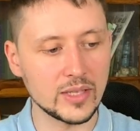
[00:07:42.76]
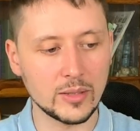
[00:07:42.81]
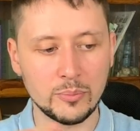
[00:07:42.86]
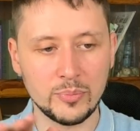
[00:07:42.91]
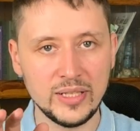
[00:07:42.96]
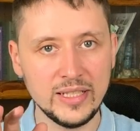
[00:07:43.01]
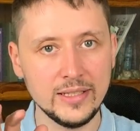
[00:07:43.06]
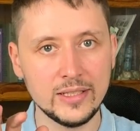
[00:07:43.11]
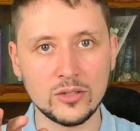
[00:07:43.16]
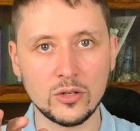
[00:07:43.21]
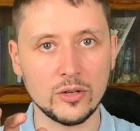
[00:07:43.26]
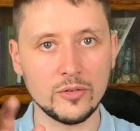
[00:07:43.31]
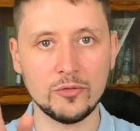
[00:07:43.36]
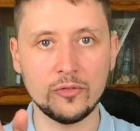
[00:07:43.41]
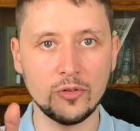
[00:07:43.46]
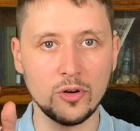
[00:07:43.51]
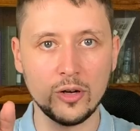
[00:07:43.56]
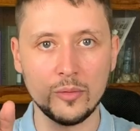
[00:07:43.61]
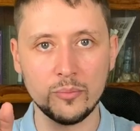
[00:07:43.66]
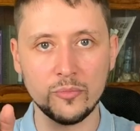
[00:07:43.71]
please
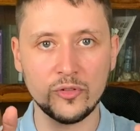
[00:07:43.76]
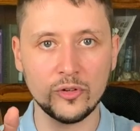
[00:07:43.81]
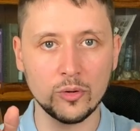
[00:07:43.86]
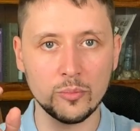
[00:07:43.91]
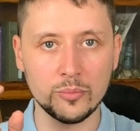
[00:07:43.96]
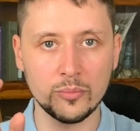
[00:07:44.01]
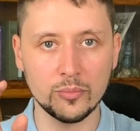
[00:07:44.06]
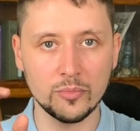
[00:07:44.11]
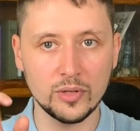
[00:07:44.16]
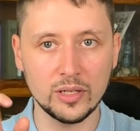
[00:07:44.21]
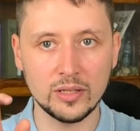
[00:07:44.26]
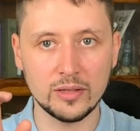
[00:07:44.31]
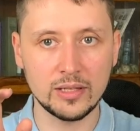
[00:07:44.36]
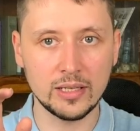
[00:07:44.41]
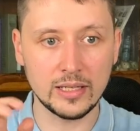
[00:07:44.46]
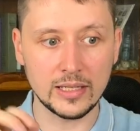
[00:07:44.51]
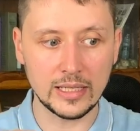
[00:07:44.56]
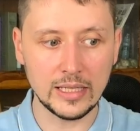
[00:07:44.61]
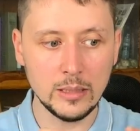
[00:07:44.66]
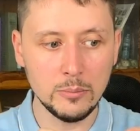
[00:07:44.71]
confirm from
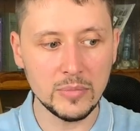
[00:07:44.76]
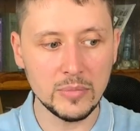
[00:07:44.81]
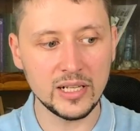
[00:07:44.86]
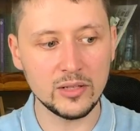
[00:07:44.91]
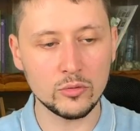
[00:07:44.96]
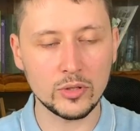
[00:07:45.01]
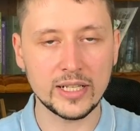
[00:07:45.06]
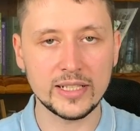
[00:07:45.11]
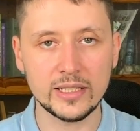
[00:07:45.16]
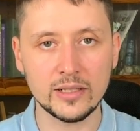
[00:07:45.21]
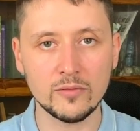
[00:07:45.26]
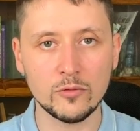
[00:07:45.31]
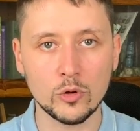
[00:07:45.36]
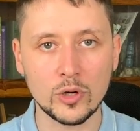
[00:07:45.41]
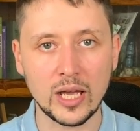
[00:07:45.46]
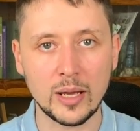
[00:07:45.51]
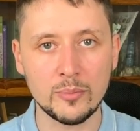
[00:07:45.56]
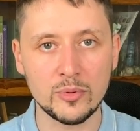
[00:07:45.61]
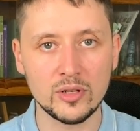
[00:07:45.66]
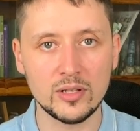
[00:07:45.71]
the email writing
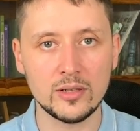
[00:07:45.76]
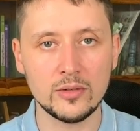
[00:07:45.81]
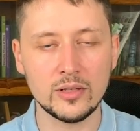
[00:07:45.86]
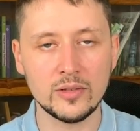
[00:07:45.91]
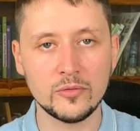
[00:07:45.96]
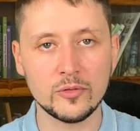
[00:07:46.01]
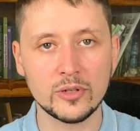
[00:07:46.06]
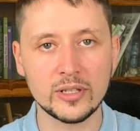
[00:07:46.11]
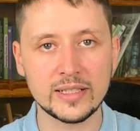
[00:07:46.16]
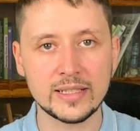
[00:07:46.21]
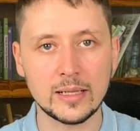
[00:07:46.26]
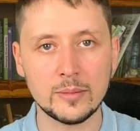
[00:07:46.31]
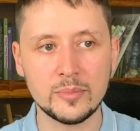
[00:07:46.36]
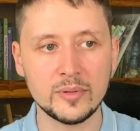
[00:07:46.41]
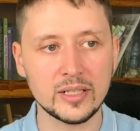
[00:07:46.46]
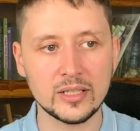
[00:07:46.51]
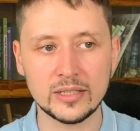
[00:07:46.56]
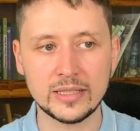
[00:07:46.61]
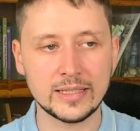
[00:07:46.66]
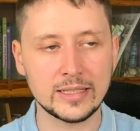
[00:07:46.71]
vocabulary, for example,
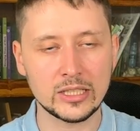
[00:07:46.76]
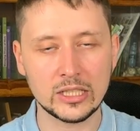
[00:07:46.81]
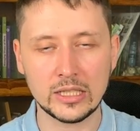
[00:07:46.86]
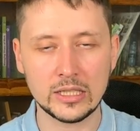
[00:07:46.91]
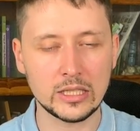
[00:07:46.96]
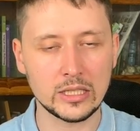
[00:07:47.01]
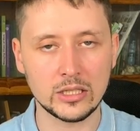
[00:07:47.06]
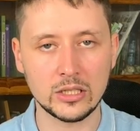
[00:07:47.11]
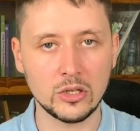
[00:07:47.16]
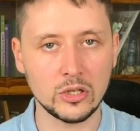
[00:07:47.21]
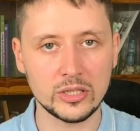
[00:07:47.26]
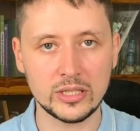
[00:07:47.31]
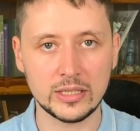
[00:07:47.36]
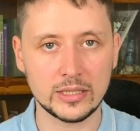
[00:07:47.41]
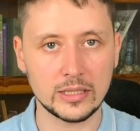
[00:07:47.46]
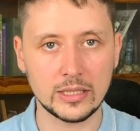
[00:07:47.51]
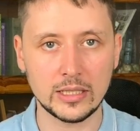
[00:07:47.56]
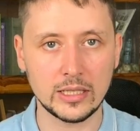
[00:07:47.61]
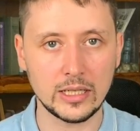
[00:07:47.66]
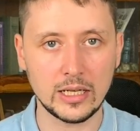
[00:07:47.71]
because it's just not
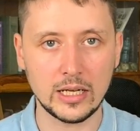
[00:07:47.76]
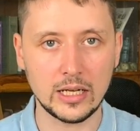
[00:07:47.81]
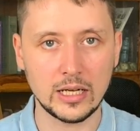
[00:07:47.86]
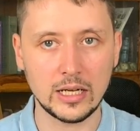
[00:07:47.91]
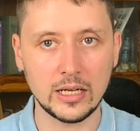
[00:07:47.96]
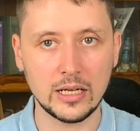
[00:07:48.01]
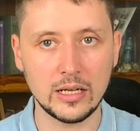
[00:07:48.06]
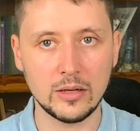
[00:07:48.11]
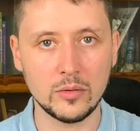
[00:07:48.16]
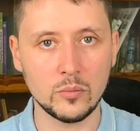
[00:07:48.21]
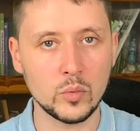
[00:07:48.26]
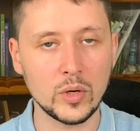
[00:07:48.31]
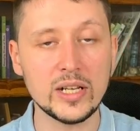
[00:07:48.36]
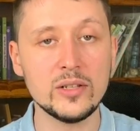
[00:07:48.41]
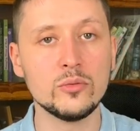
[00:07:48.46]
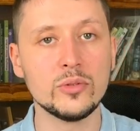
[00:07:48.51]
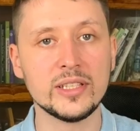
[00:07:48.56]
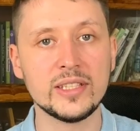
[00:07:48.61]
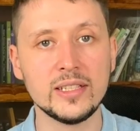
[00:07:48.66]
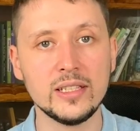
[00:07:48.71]
well
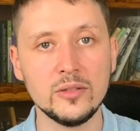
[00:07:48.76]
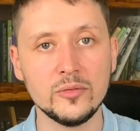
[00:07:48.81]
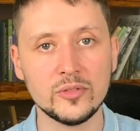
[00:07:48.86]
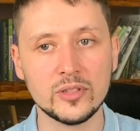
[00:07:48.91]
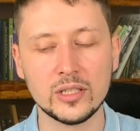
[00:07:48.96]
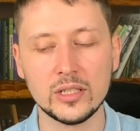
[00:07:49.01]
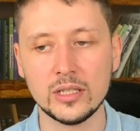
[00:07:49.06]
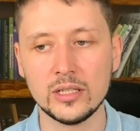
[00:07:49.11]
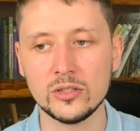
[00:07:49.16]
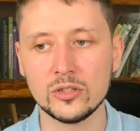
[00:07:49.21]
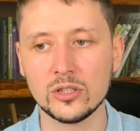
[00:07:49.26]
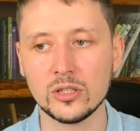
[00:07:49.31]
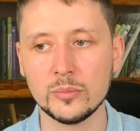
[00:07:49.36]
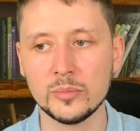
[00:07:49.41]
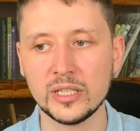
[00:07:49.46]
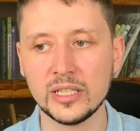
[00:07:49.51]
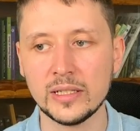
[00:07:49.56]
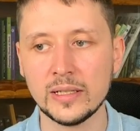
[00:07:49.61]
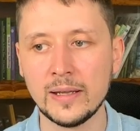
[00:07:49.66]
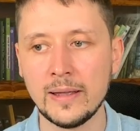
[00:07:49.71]
received in
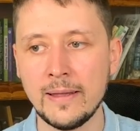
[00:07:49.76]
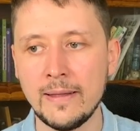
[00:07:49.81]
Germany.